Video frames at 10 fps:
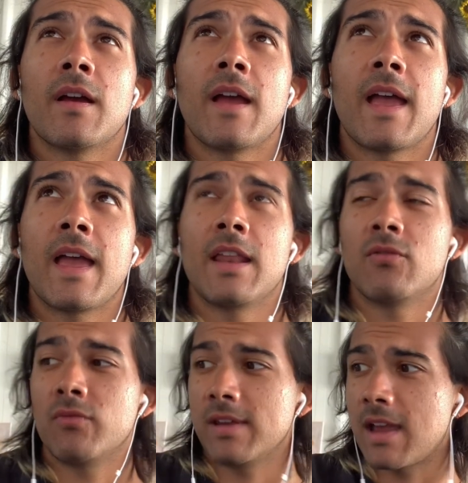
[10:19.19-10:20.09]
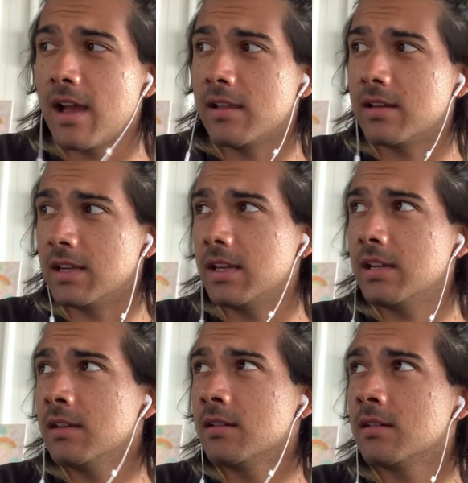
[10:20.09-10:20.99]
and
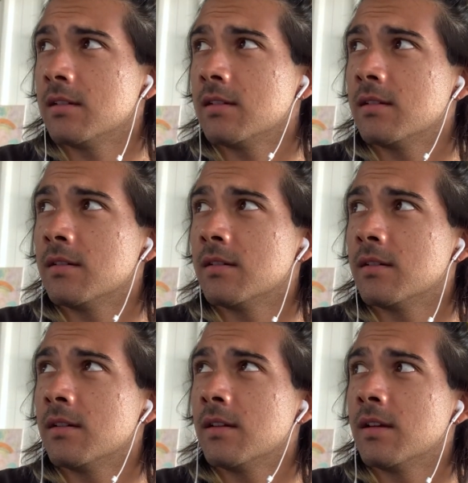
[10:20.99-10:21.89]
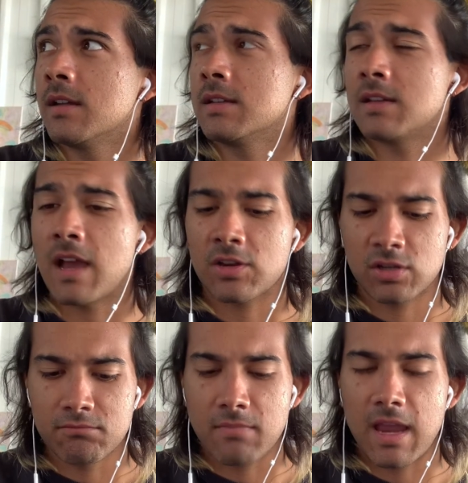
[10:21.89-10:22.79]
reality, to
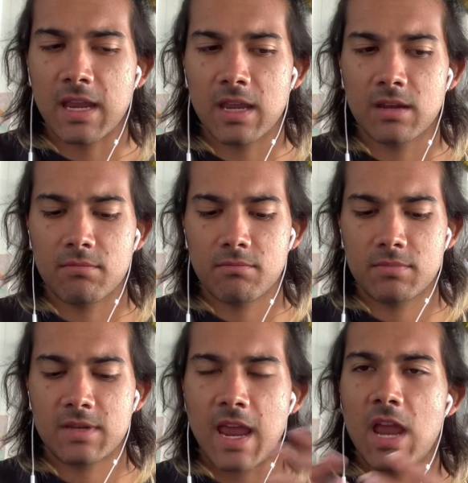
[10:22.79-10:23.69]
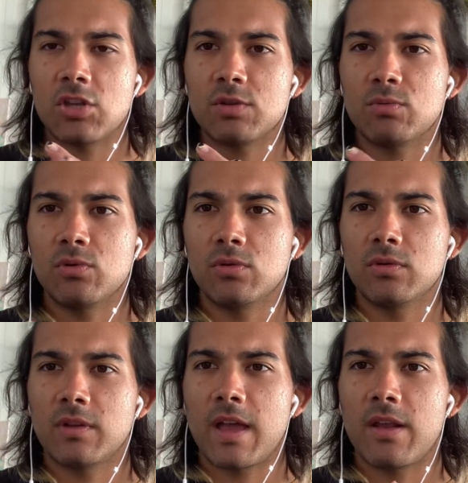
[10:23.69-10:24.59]
actually make it
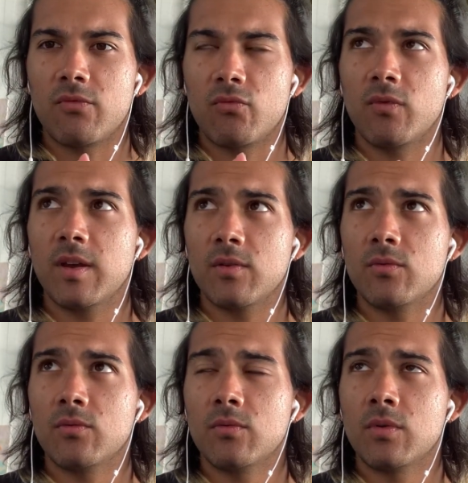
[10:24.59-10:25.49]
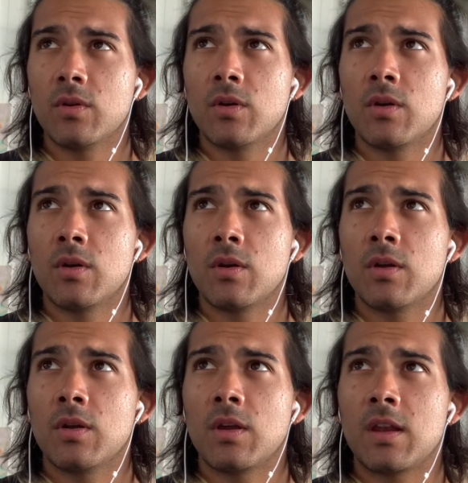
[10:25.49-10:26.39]
tangible and real,
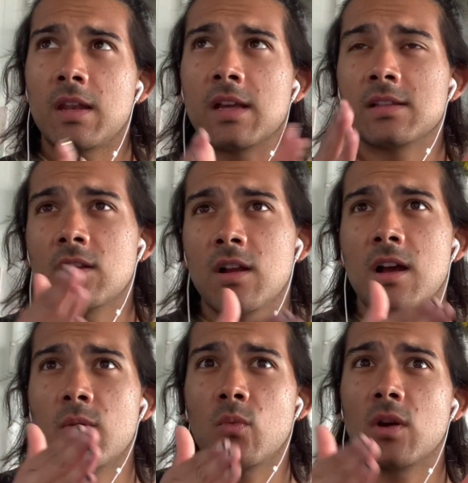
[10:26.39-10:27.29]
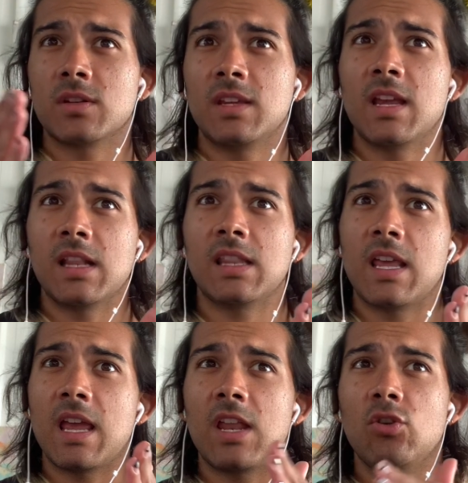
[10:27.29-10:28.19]
it takes a lot of hard work to get
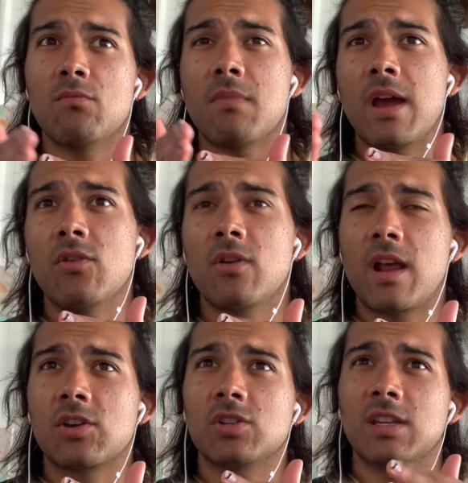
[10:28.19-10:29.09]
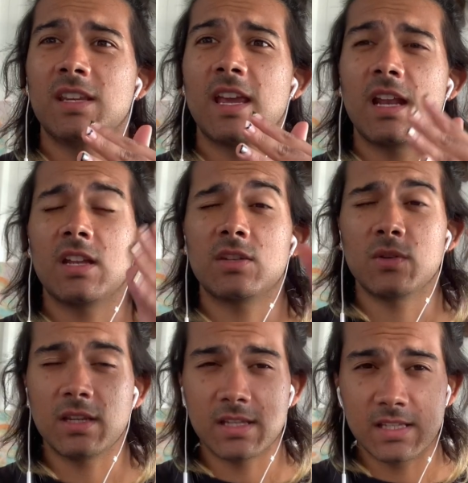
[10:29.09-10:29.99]
there, and you might not actually get it
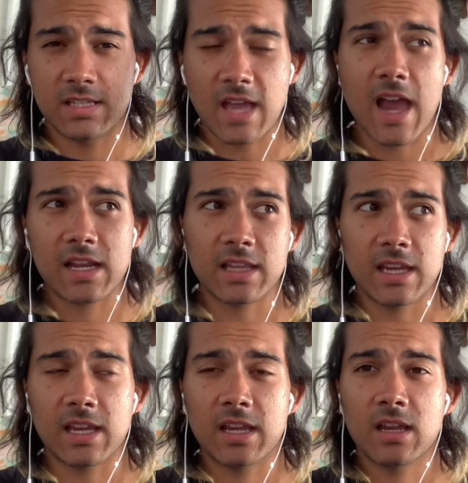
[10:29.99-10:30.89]
to exactly